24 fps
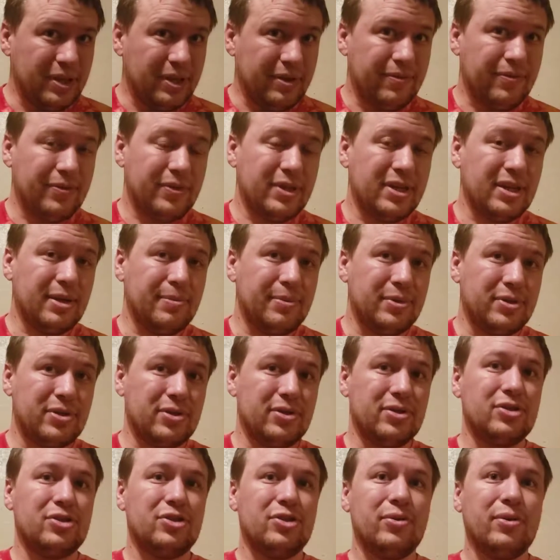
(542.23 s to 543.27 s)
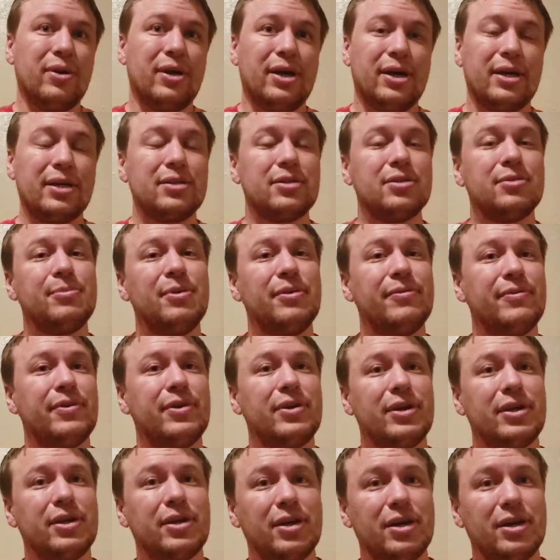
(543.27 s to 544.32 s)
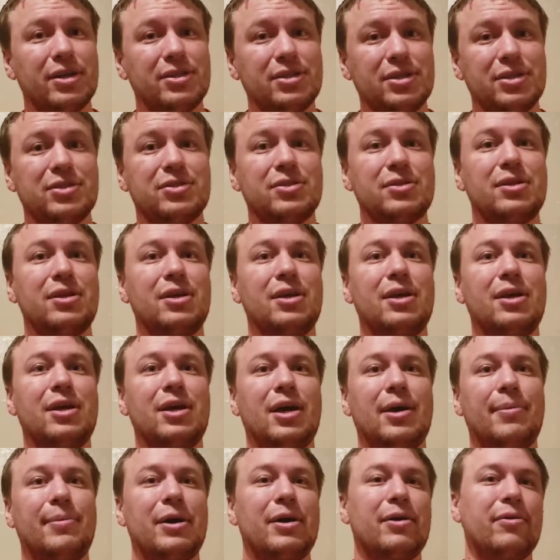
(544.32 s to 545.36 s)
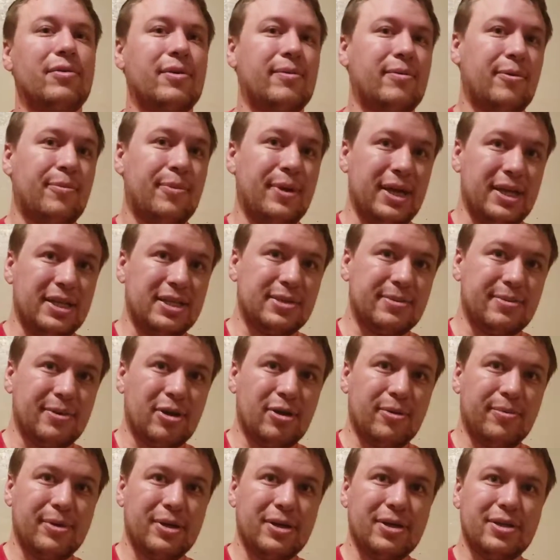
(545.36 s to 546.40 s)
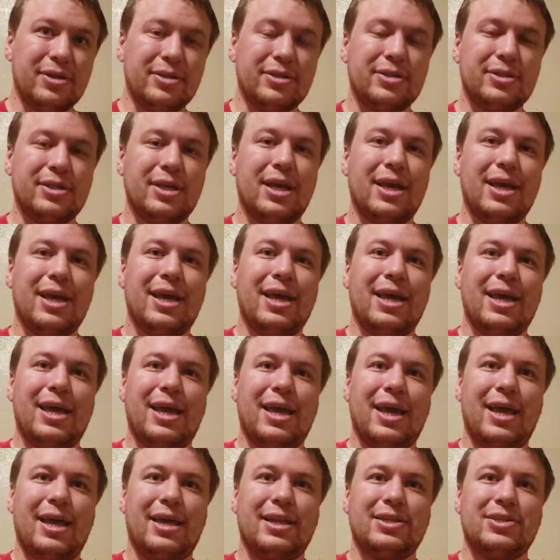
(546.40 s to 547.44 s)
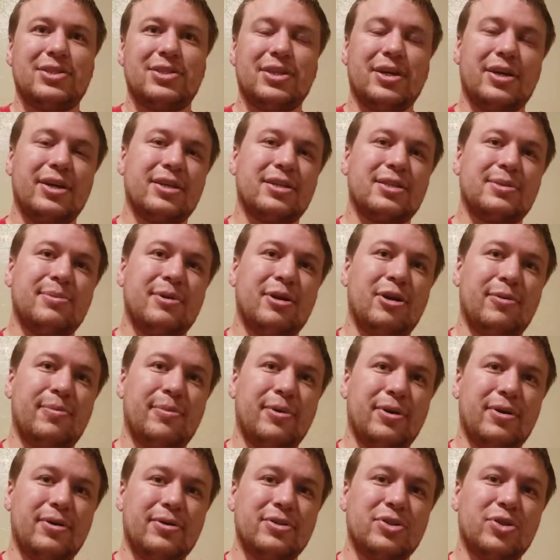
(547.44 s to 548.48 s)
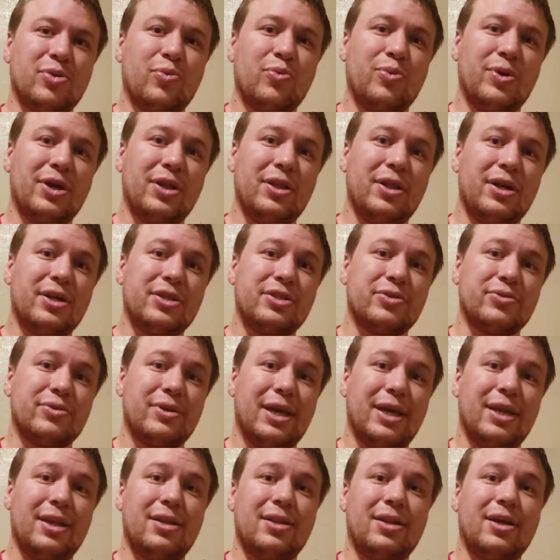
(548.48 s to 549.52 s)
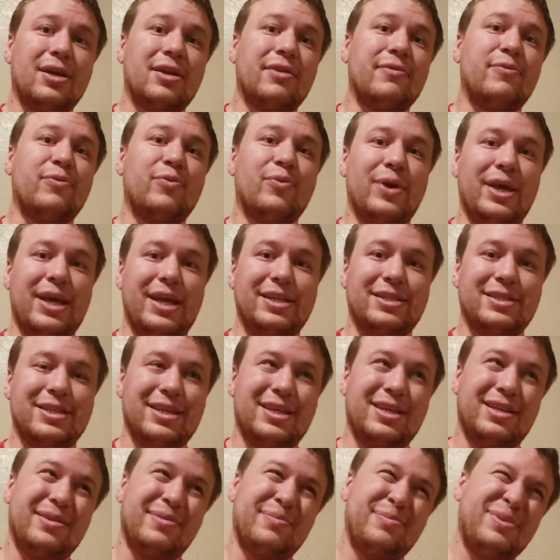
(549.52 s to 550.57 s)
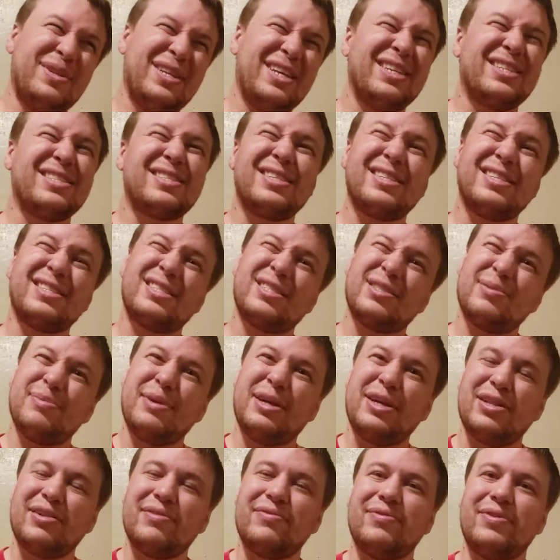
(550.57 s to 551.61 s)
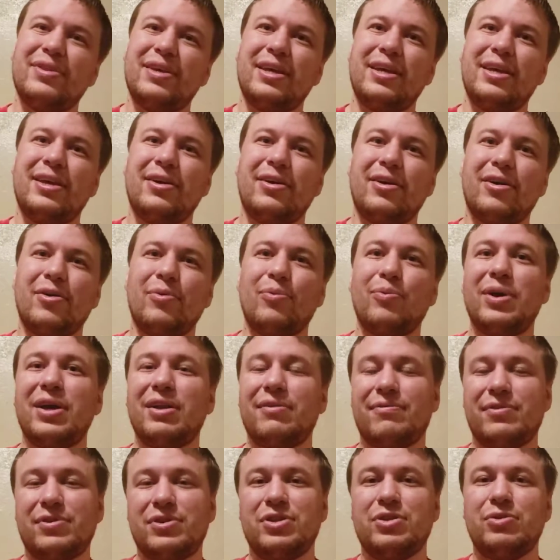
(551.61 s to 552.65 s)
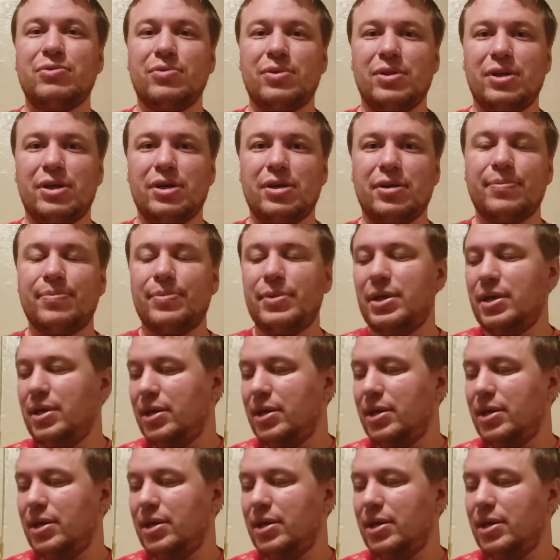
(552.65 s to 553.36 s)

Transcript: if the temperature is too hot. So be very cautious about rubber band spell balls, and sock spell balls will also gain a lot of weight and potentially a smell if they are wet for too long.